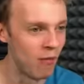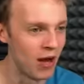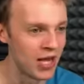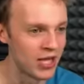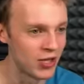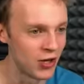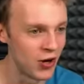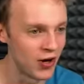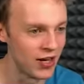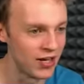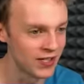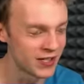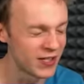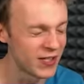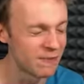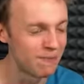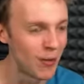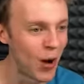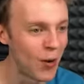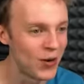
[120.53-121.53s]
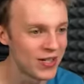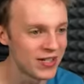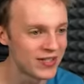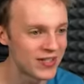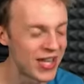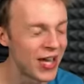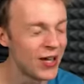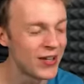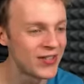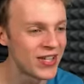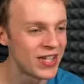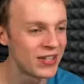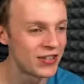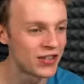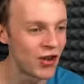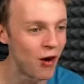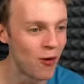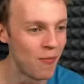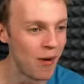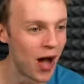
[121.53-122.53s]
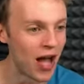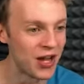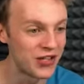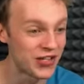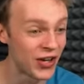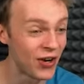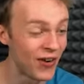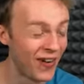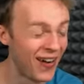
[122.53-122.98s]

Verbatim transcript: my goodness. This boat is tilting so much.